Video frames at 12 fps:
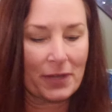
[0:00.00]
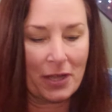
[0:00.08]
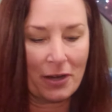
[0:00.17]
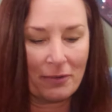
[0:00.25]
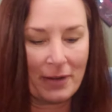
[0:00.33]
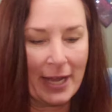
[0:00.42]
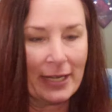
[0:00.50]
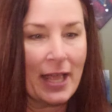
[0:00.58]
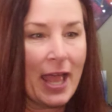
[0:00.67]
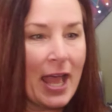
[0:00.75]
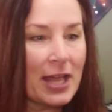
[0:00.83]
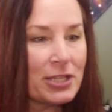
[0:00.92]
All right.
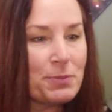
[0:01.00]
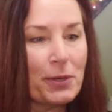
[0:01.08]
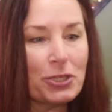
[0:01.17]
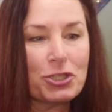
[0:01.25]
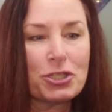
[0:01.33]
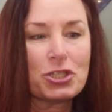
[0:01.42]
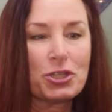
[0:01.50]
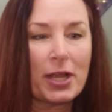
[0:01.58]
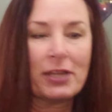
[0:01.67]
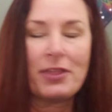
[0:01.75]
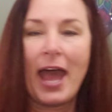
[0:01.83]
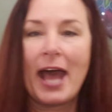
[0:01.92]
Spiritual
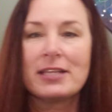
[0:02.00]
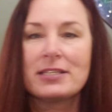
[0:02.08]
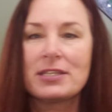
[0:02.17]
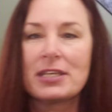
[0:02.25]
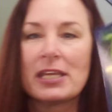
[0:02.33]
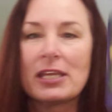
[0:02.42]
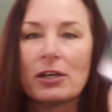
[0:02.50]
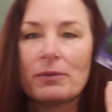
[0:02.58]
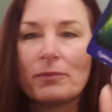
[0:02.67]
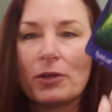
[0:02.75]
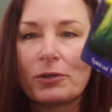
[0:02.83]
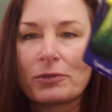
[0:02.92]
strength has the,
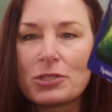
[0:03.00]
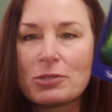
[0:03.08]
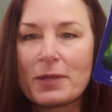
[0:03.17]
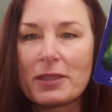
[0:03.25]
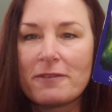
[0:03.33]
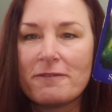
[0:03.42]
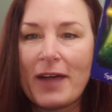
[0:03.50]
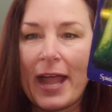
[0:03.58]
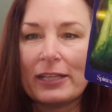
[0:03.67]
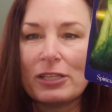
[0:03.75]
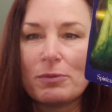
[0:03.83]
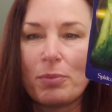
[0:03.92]
oh, excuse me, the
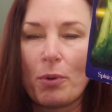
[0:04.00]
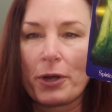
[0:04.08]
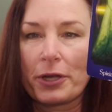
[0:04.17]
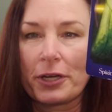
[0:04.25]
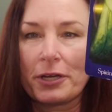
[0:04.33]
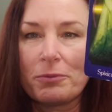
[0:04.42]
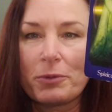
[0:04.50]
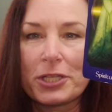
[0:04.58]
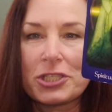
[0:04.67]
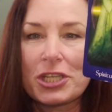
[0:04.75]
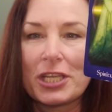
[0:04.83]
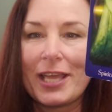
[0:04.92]
violet border,
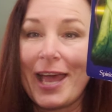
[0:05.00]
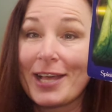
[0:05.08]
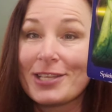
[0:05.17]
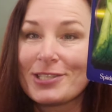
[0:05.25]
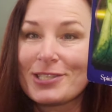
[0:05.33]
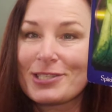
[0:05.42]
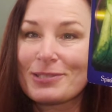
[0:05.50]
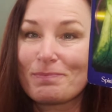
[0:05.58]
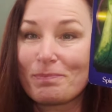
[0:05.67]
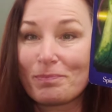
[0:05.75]
which as